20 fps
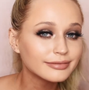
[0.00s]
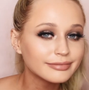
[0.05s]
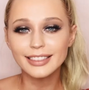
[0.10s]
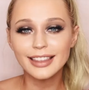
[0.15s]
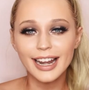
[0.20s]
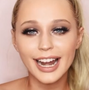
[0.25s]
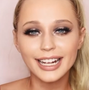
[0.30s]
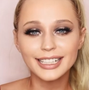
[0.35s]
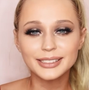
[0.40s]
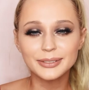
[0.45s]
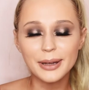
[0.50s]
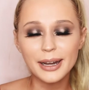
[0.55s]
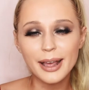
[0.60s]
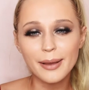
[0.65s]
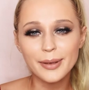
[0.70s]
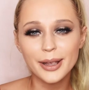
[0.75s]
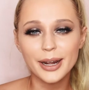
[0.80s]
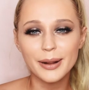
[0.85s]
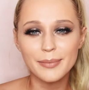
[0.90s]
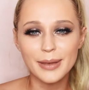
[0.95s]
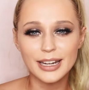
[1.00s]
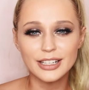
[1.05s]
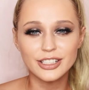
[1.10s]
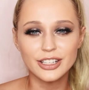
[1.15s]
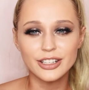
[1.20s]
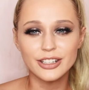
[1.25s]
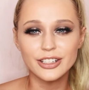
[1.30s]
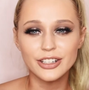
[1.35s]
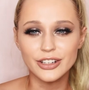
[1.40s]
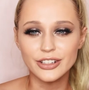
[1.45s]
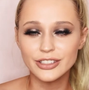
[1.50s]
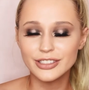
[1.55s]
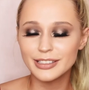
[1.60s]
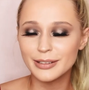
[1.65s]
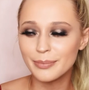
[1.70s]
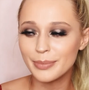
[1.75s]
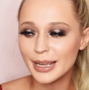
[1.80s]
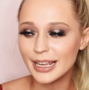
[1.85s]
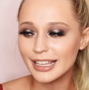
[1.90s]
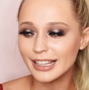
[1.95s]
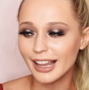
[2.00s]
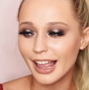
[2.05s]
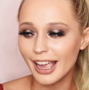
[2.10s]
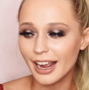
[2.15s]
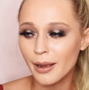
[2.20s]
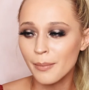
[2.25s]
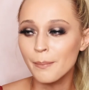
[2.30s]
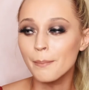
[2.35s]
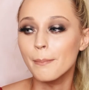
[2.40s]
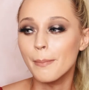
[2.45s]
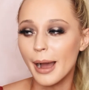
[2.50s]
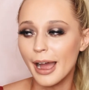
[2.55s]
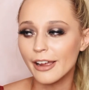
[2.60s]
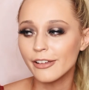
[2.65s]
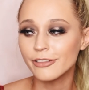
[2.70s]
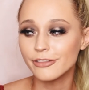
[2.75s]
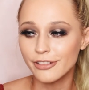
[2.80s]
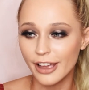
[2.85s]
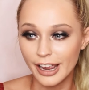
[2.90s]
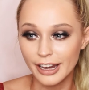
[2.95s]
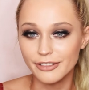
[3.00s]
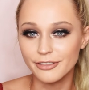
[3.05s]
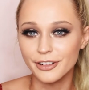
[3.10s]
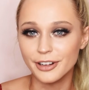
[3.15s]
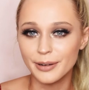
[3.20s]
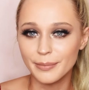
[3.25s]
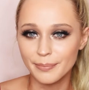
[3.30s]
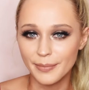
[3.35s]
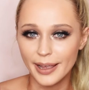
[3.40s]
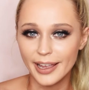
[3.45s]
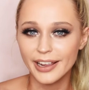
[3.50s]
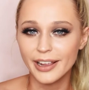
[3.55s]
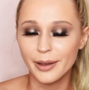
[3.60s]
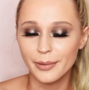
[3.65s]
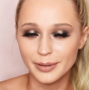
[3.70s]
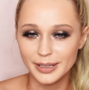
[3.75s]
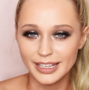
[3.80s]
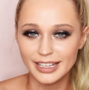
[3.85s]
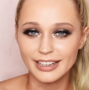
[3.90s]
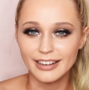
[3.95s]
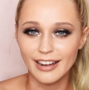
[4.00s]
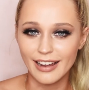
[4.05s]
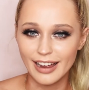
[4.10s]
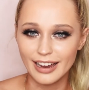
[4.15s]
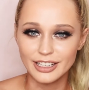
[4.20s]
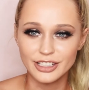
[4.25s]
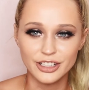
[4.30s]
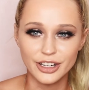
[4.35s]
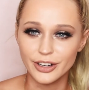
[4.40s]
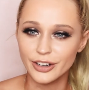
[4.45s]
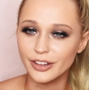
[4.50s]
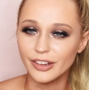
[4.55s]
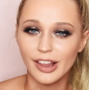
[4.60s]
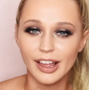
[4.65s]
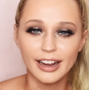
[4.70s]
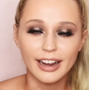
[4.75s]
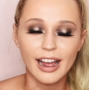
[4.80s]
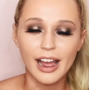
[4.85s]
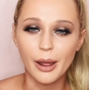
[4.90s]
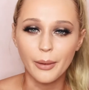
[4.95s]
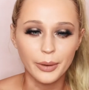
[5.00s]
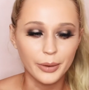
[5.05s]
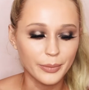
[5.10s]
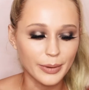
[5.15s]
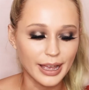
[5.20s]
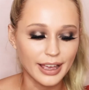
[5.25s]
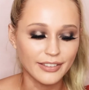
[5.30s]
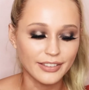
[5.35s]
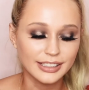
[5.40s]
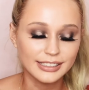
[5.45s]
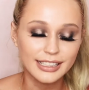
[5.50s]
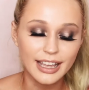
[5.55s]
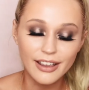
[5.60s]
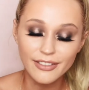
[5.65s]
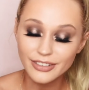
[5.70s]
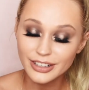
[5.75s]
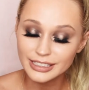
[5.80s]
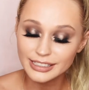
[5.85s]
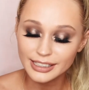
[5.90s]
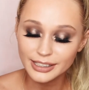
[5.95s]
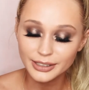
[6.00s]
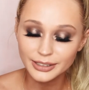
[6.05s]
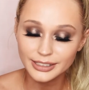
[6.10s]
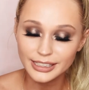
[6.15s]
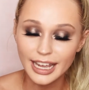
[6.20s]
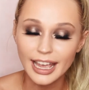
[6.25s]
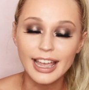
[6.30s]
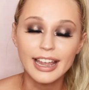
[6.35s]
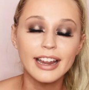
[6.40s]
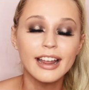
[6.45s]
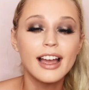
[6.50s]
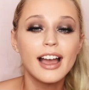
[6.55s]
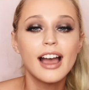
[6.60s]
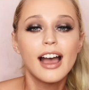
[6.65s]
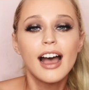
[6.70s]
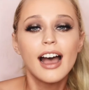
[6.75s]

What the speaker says: The next one I'm going to mention used to be like my favorite Makeup Geek eyeshadow. Like I would wear this every single day.